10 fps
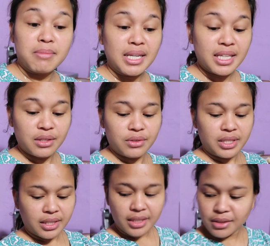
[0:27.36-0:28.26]
maligaw
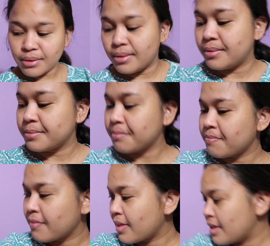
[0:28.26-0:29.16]
na rin ako.
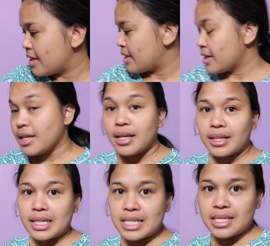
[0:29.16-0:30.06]

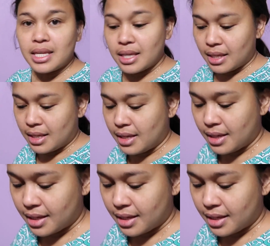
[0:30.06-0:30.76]
Kasi,